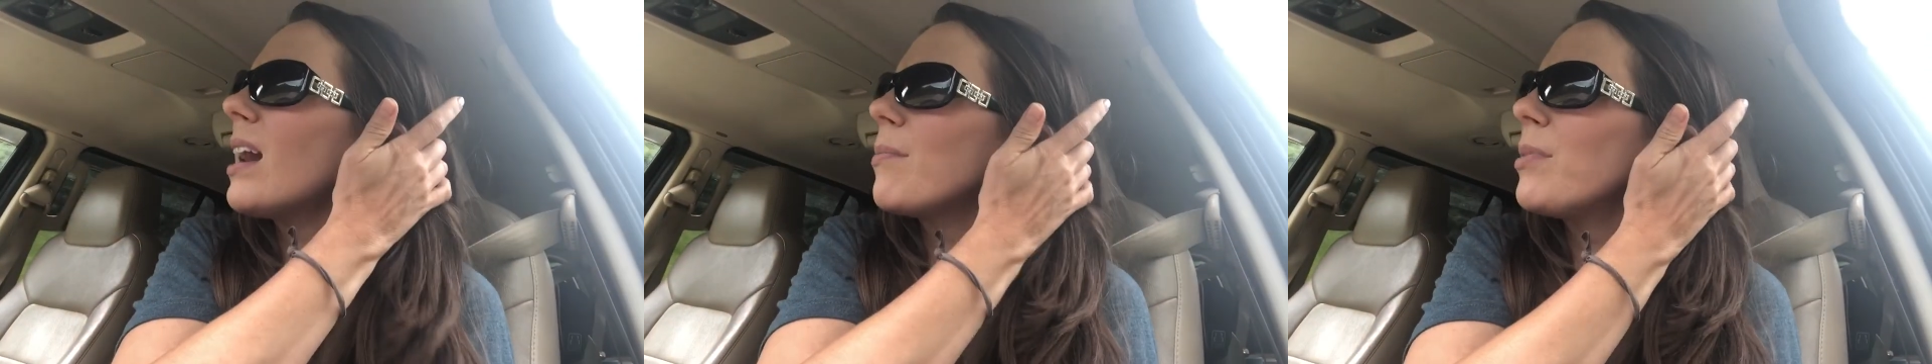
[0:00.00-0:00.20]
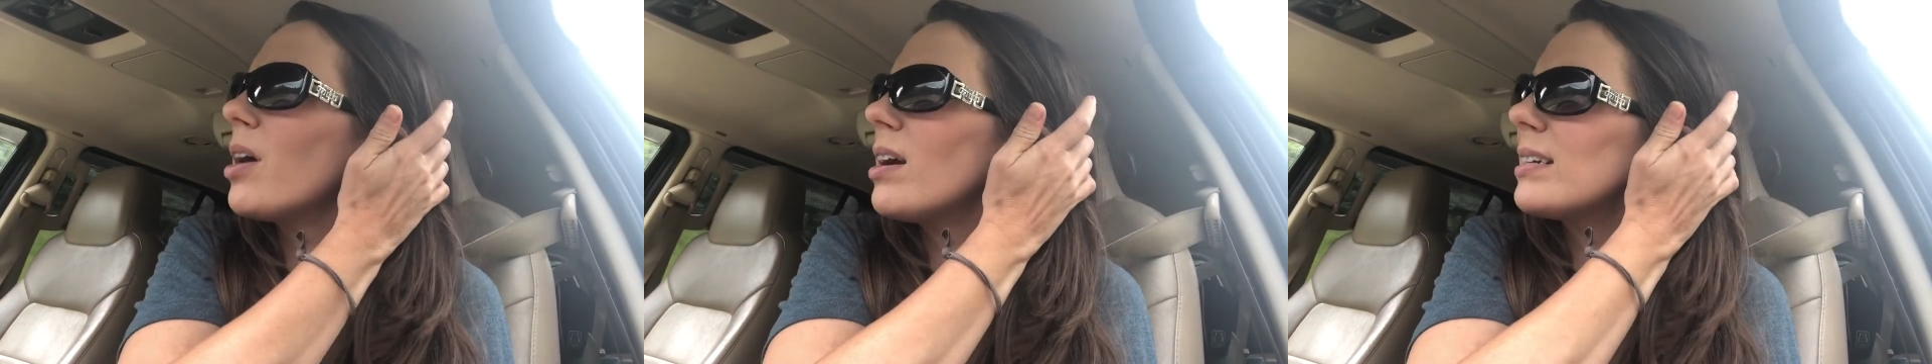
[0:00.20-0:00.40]

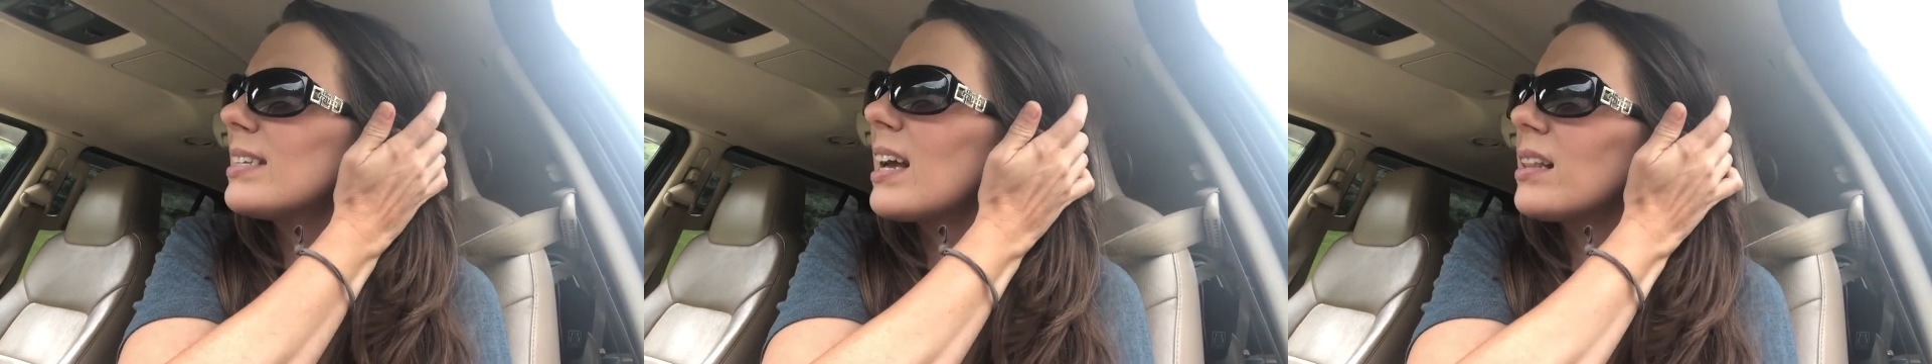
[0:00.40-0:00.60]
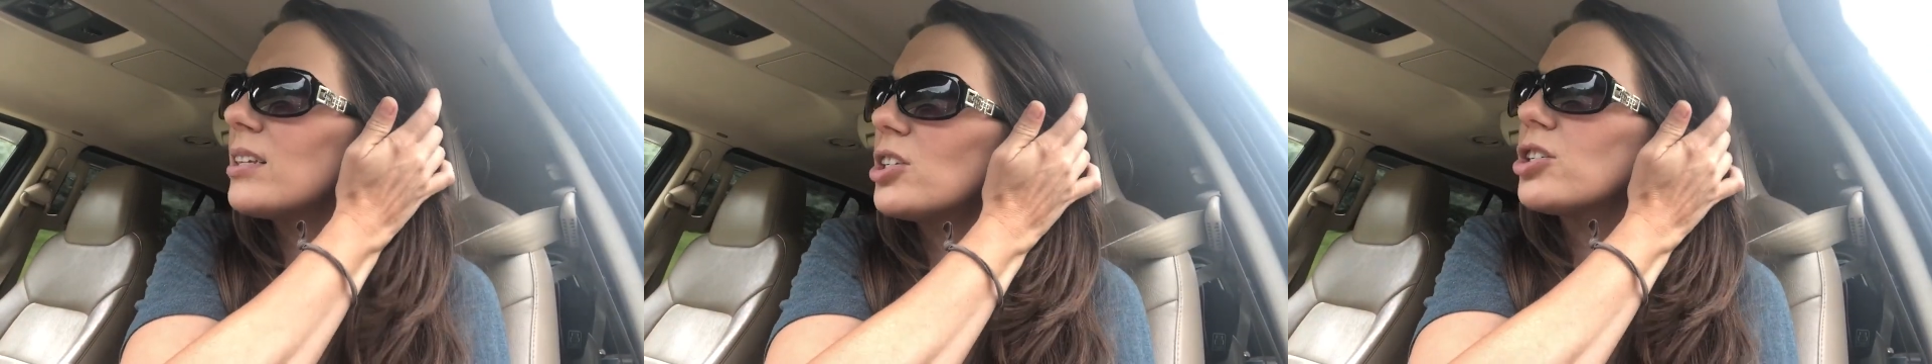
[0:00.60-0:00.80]
I'm not
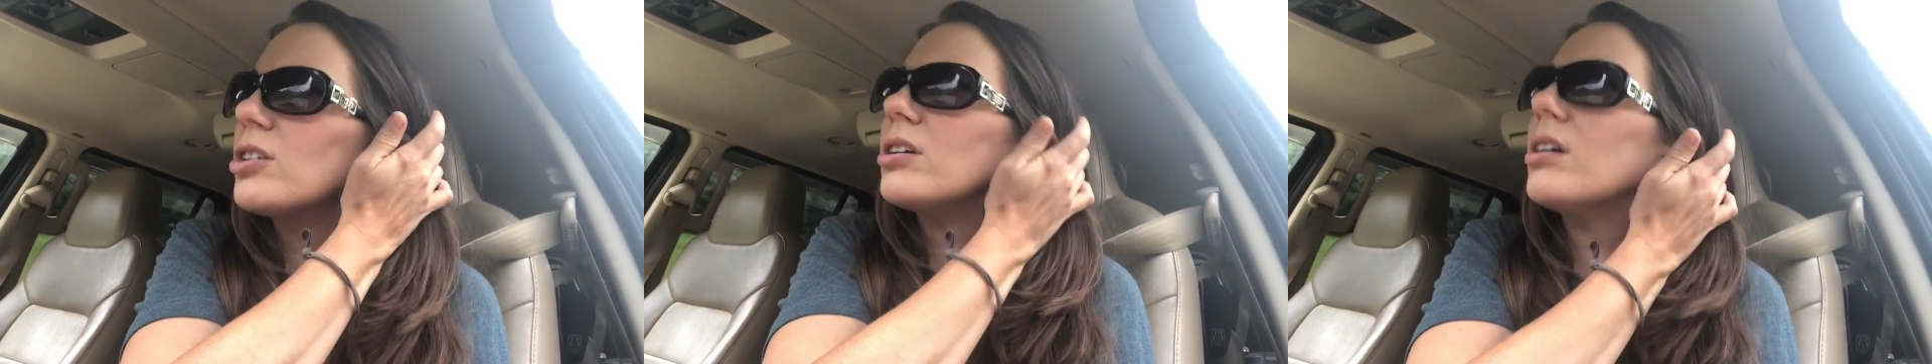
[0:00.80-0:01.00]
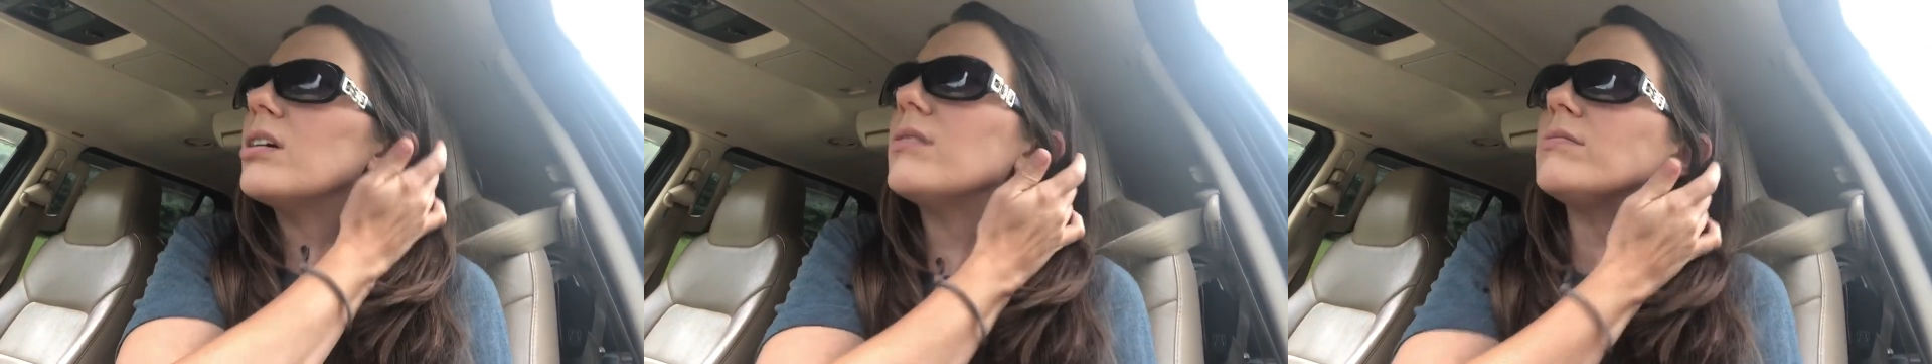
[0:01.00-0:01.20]
exactly
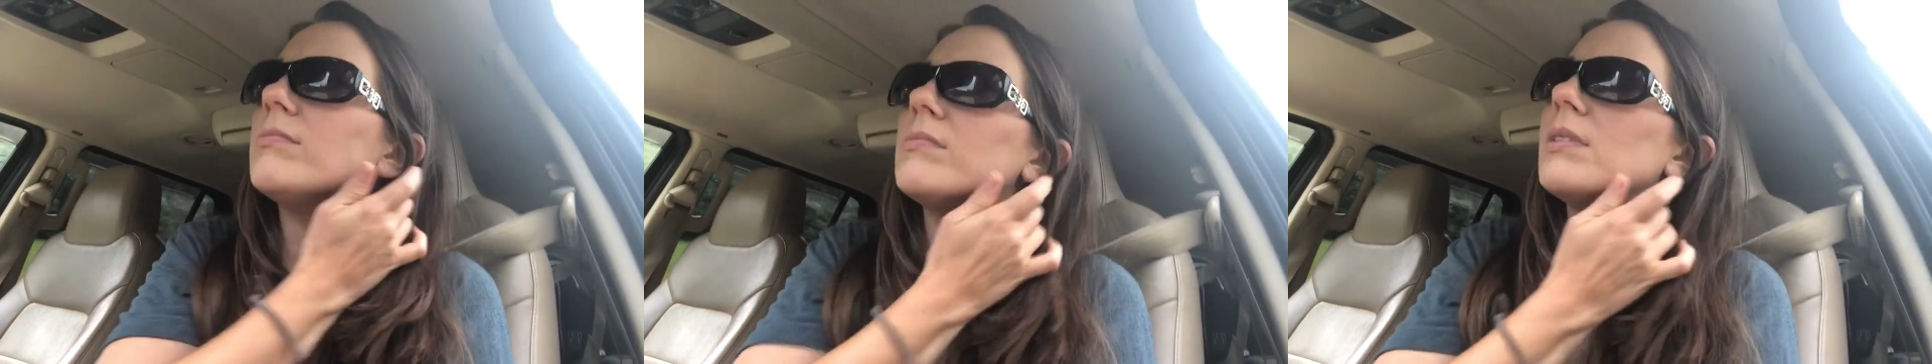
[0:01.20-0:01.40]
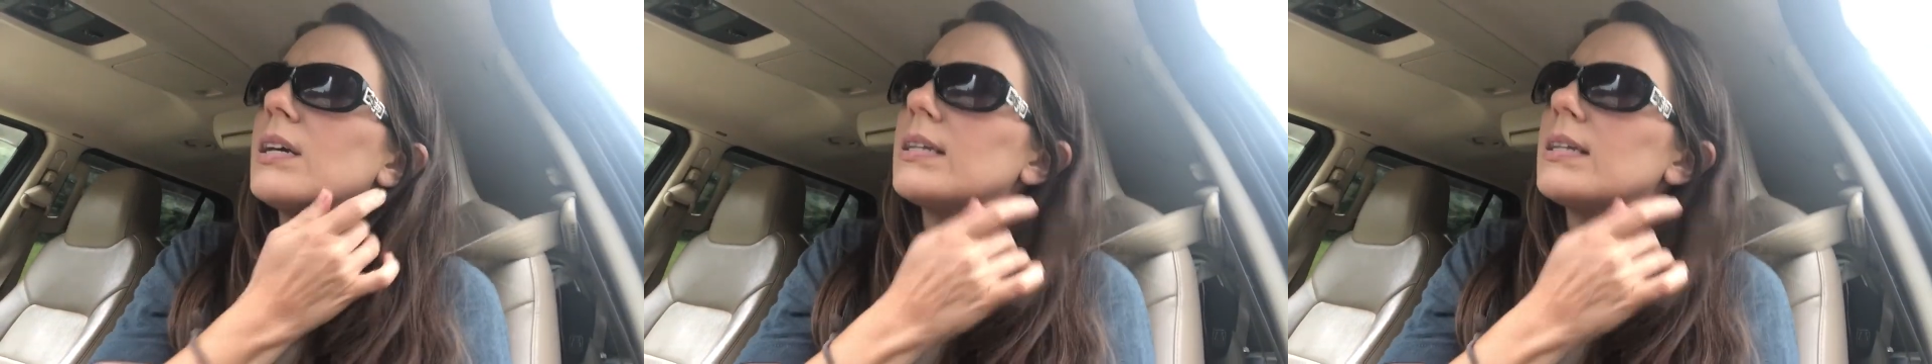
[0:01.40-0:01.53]
sure the